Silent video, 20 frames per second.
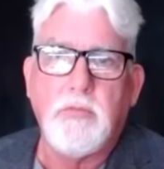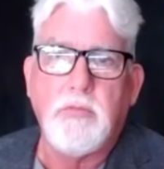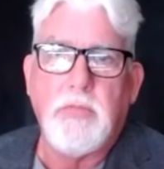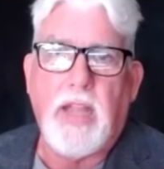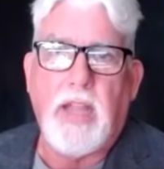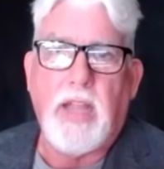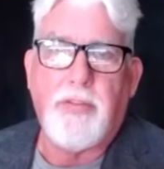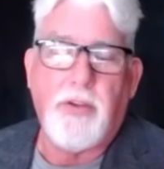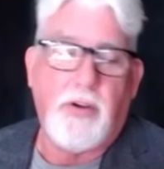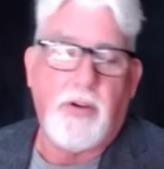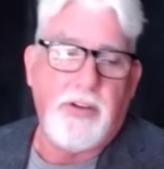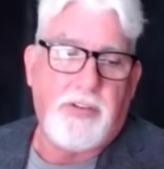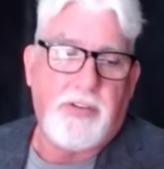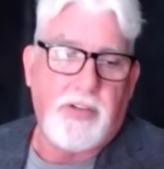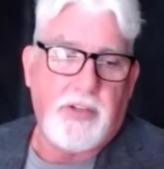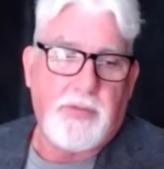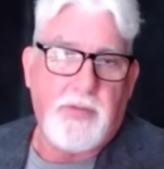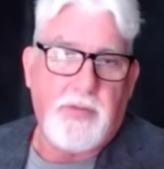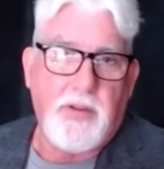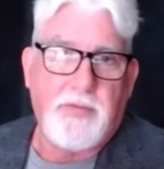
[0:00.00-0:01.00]
Yeah,
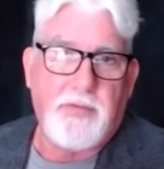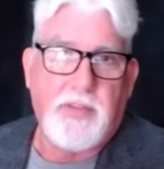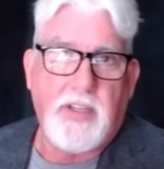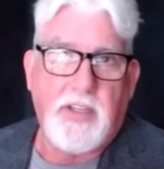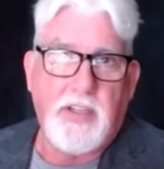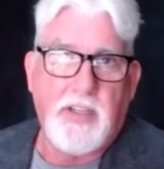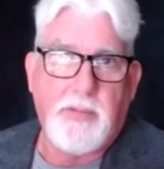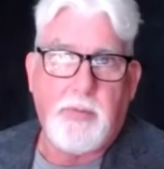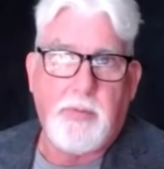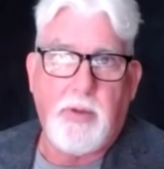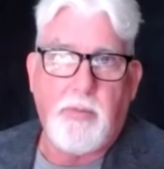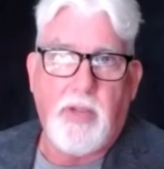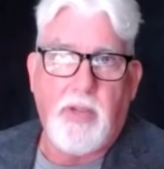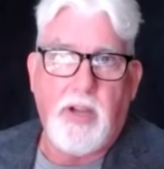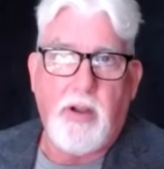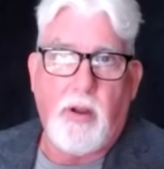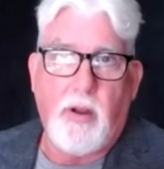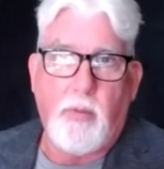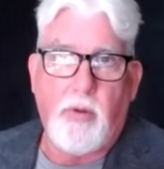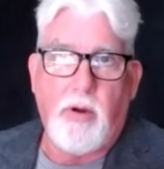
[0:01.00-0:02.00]
36.50 has been my
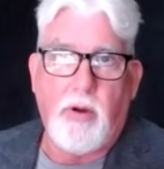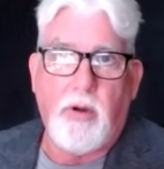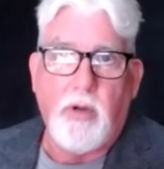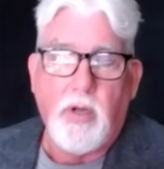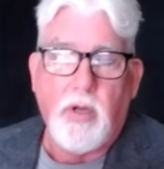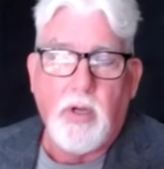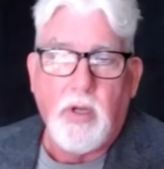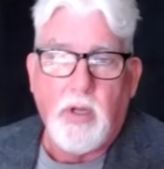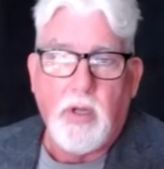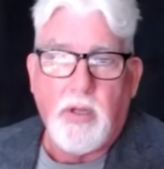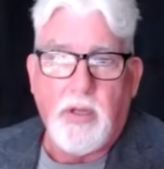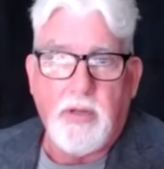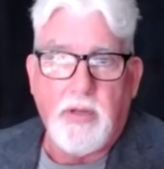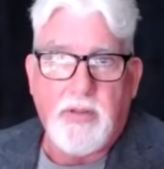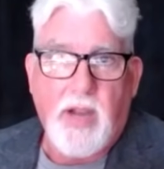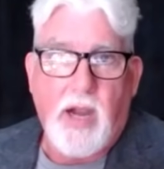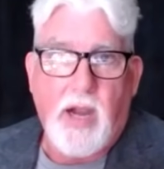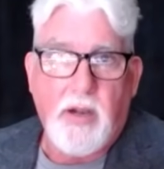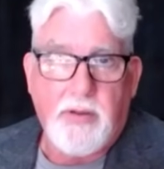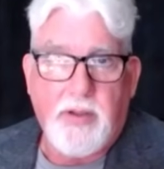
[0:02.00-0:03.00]
number the
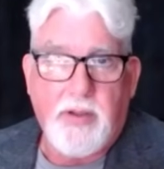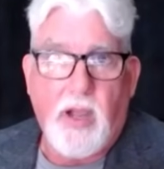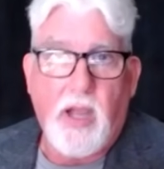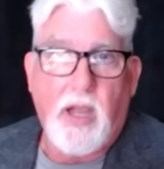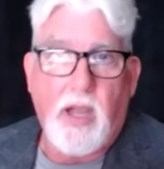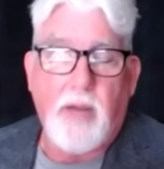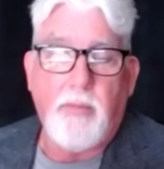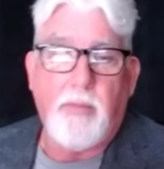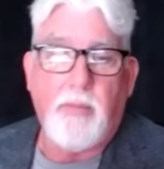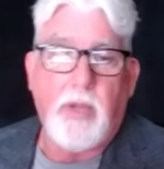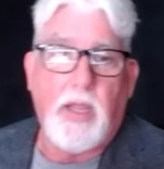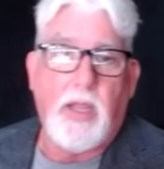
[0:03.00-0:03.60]
entire time.